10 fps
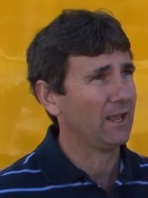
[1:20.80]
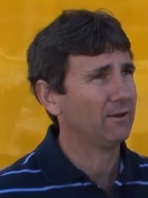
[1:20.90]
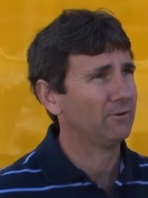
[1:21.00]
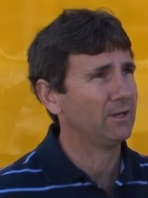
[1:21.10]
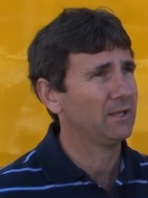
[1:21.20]

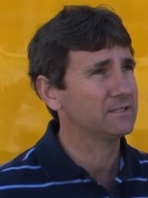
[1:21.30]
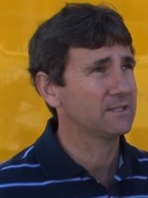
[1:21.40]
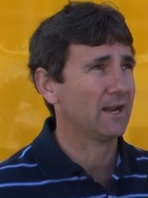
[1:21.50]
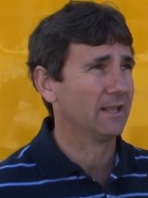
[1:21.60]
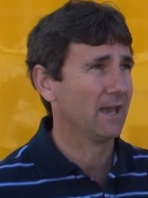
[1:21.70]
now, and he
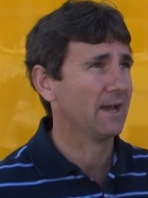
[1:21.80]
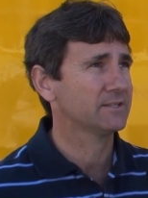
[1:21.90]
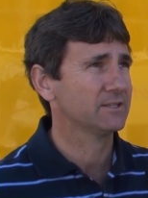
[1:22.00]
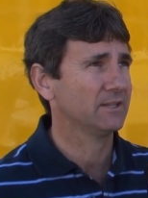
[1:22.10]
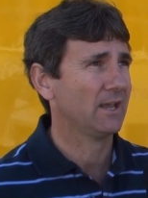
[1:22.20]
started
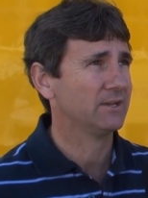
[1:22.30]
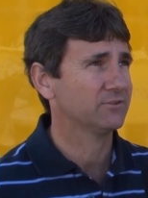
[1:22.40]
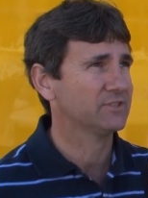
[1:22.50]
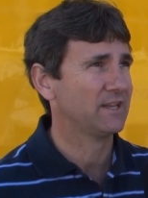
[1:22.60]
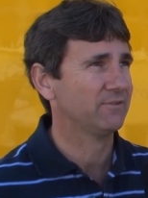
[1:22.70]
karts at the age
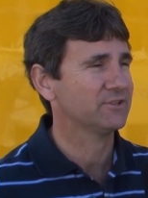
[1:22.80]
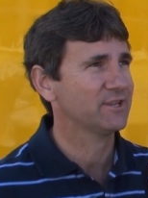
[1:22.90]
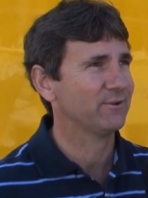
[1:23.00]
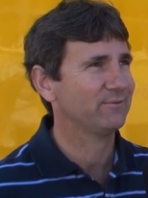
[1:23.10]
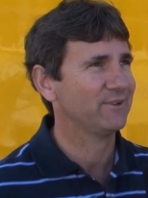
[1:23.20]
of seven,
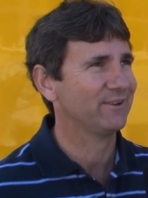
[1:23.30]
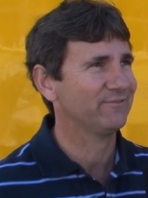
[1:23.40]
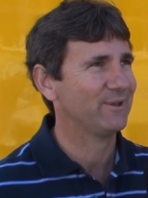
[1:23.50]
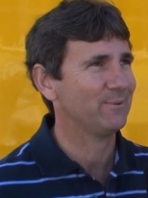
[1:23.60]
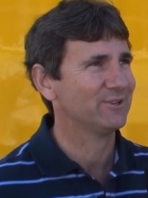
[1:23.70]
so we've done
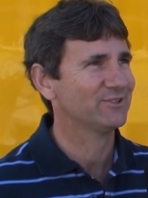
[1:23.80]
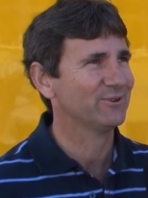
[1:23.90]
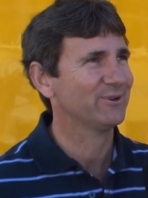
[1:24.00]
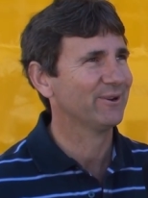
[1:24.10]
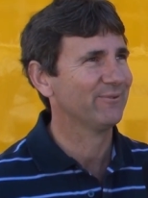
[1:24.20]
a fair bit of
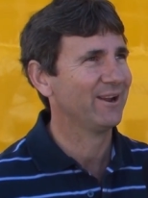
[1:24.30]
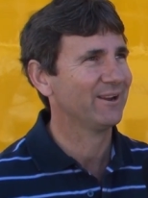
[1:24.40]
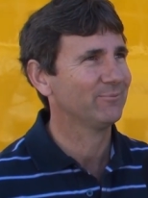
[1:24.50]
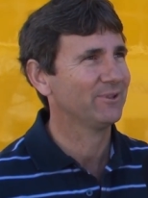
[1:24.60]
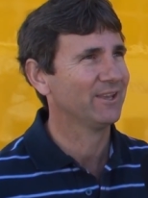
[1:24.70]
touring
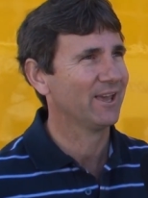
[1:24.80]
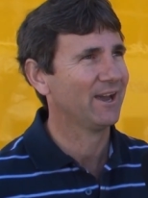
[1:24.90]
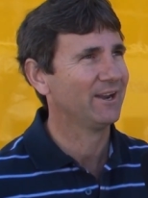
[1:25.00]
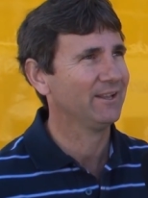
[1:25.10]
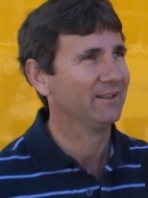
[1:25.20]
around with the
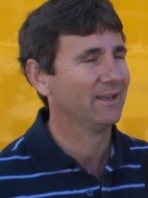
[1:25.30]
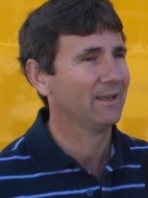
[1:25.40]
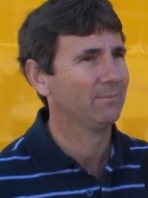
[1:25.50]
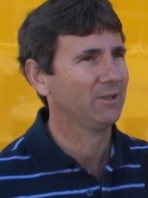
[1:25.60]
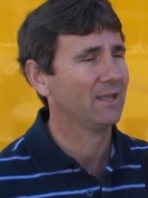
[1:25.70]
karting
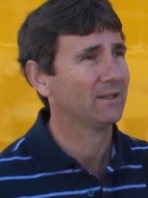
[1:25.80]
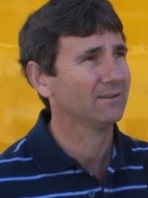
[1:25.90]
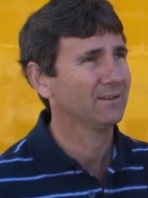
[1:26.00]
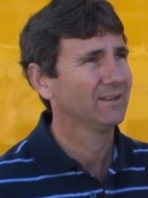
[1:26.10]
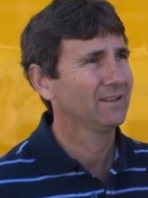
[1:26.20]
um, in that
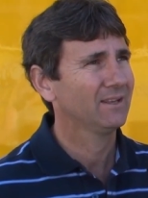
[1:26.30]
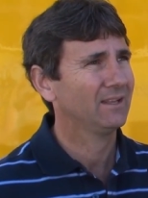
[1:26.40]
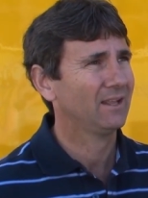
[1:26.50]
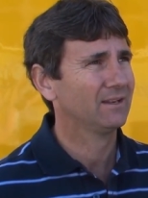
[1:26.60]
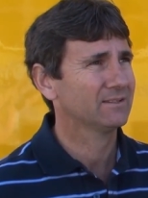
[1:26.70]

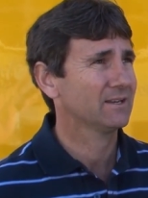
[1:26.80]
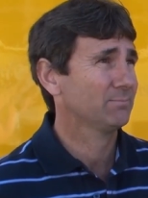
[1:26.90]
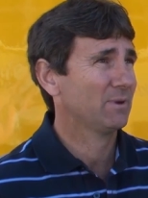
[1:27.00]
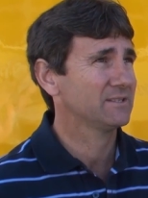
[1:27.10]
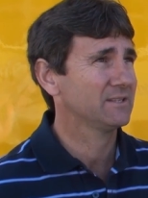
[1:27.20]
in that uh,
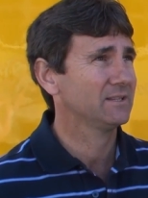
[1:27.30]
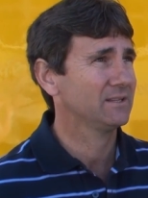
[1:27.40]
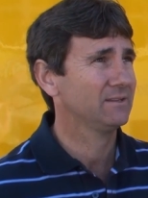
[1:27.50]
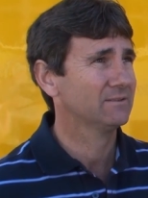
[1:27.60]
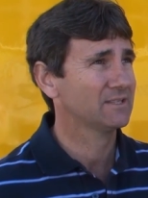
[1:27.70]

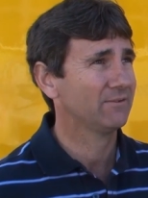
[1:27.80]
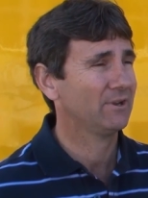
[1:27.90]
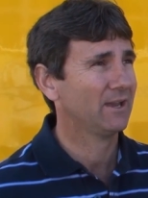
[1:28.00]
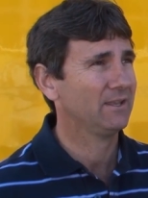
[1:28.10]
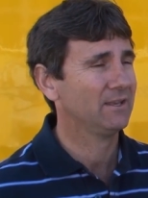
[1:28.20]
basically
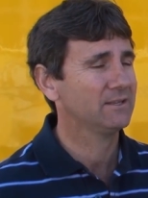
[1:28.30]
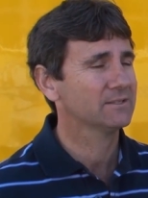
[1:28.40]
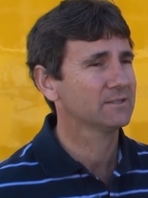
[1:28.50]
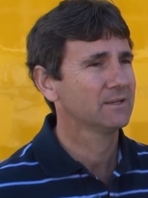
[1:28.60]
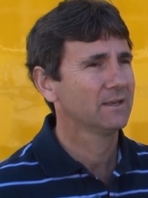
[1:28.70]
seven to eight
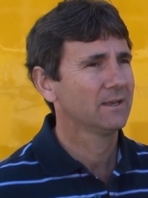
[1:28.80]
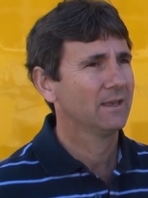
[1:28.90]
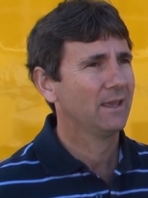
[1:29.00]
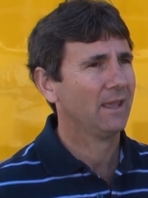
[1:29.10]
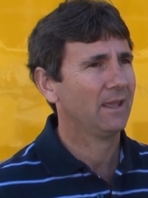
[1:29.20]
years,
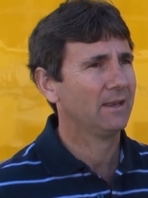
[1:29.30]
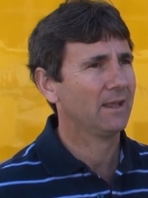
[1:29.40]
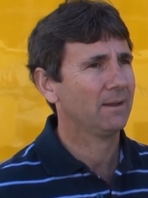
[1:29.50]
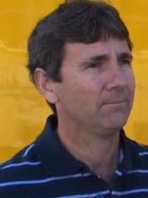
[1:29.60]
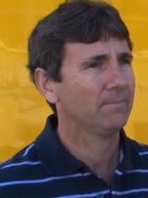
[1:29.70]
and
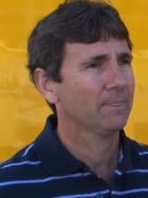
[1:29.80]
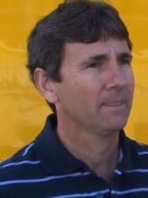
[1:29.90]
um,